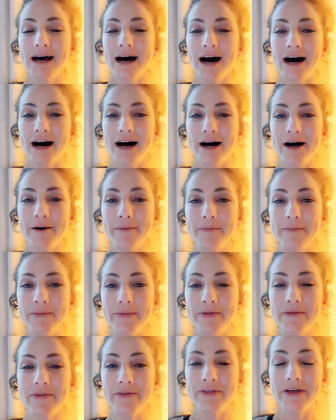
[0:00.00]

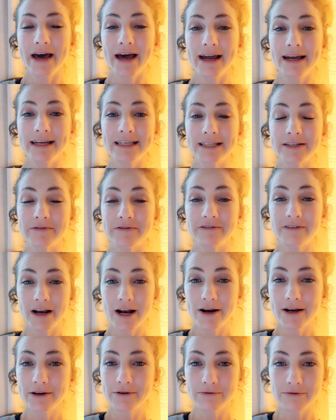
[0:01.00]
that is
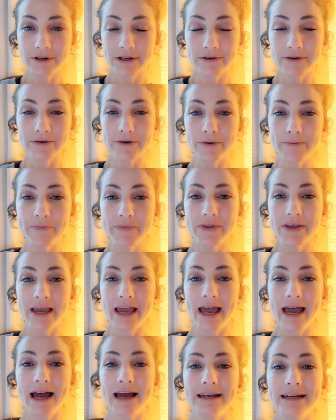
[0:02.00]
very real
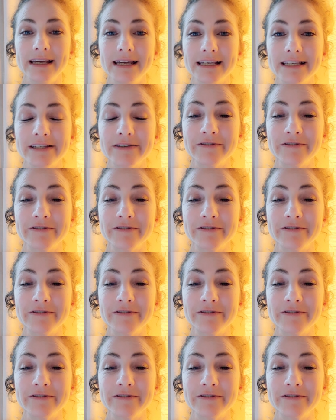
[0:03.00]
and is